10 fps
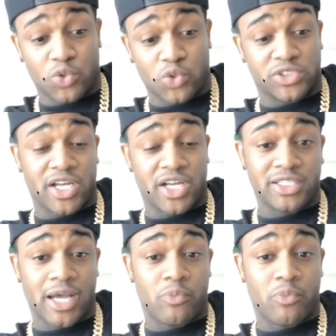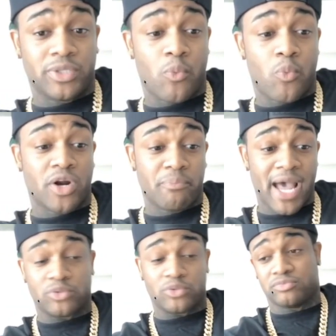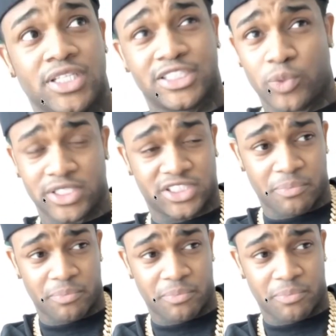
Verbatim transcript: some dudes out here that, that won the battle. This when